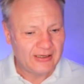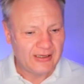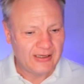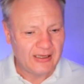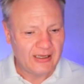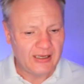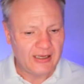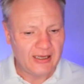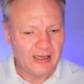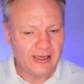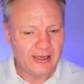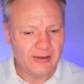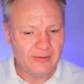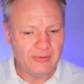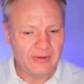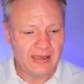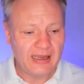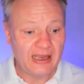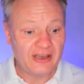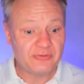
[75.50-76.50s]

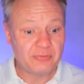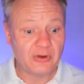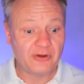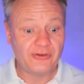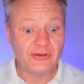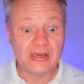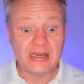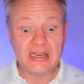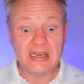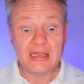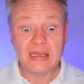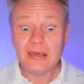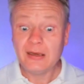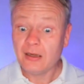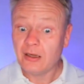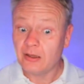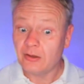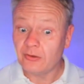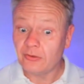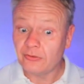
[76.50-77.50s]
House prices in
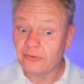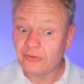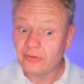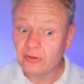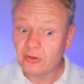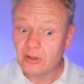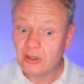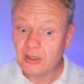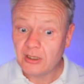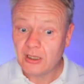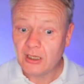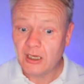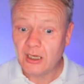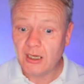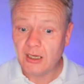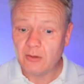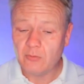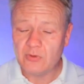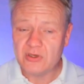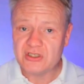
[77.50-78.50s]
England,
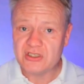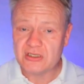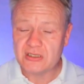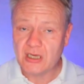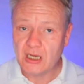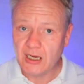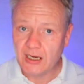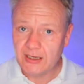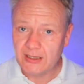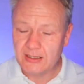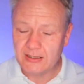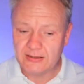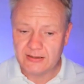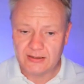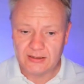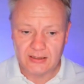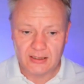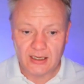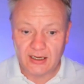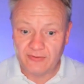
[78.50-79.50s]
which is higher
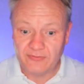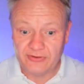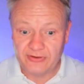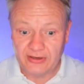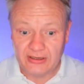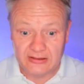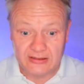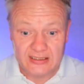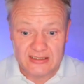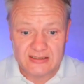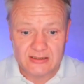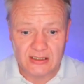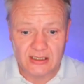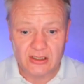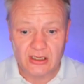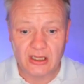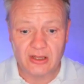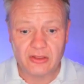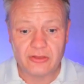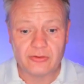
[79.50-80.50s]
than I've seen this,
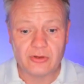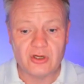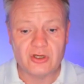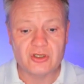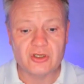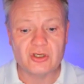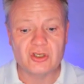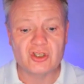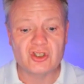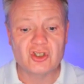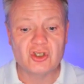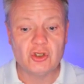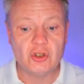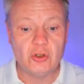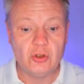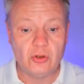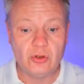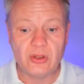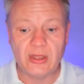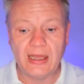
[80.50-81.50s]
at
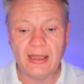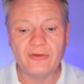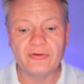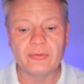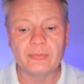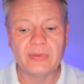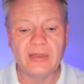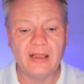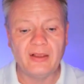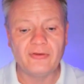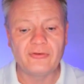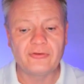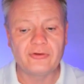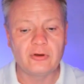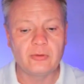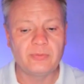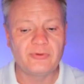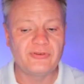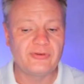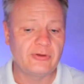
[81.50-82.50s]
£302,000,
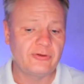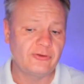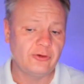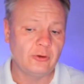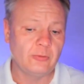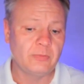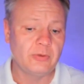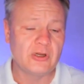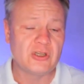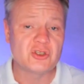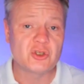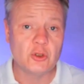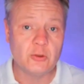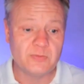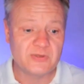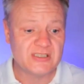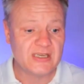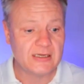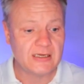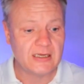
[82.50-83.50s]

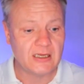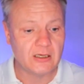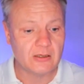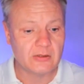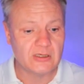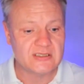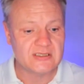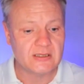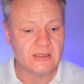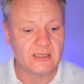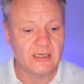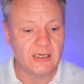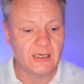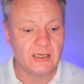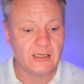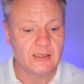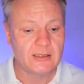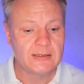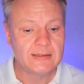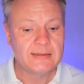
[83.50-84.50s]
2.2% increase in the
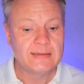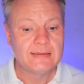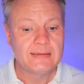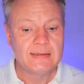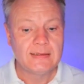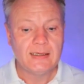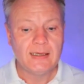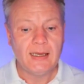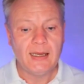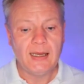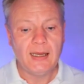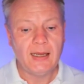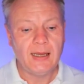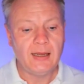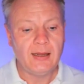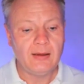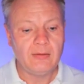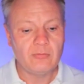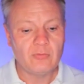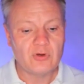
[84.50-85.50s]
year.
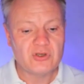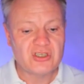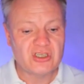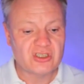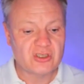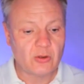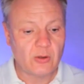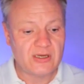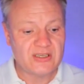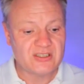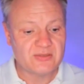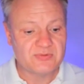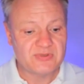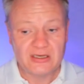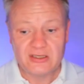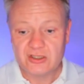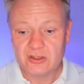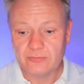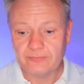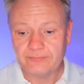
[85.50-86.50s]
Which is quite
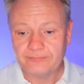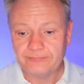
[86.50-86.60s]
substantial.